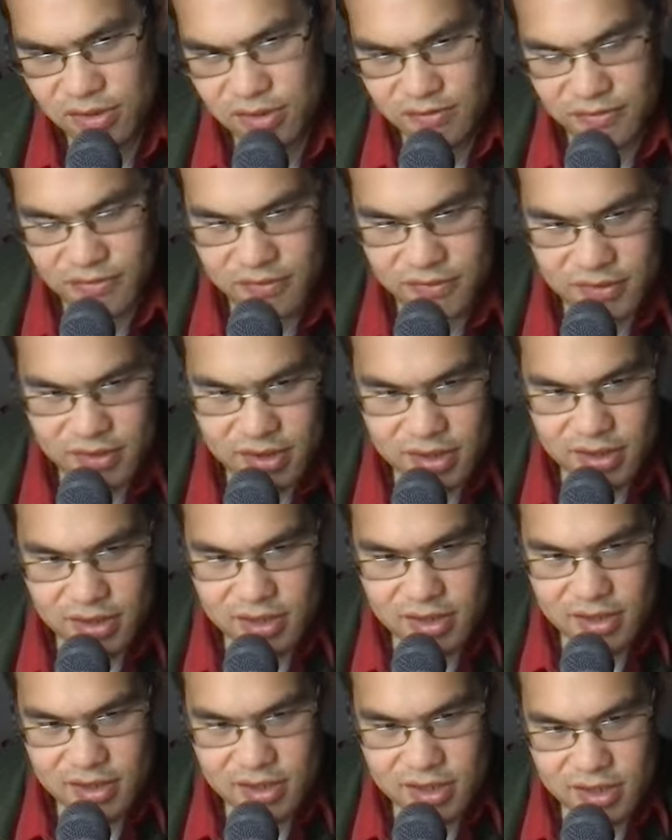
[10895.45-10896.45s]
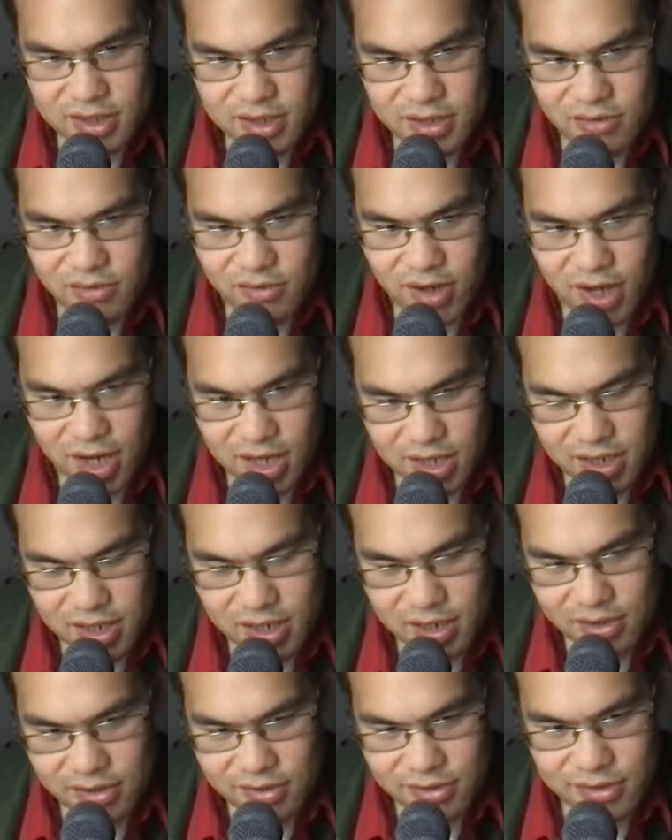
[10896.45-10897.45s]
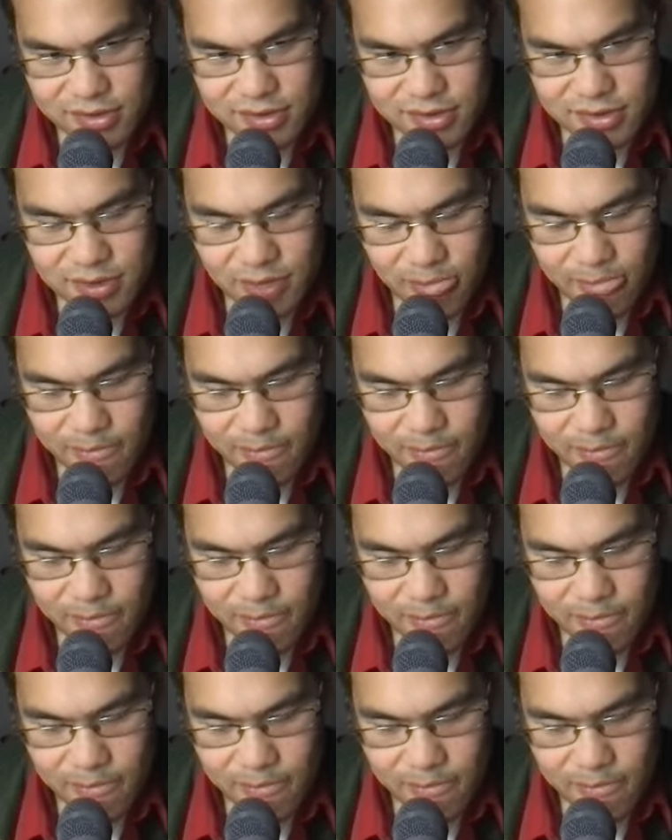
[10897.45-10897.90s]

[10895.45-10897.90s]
of unhealth.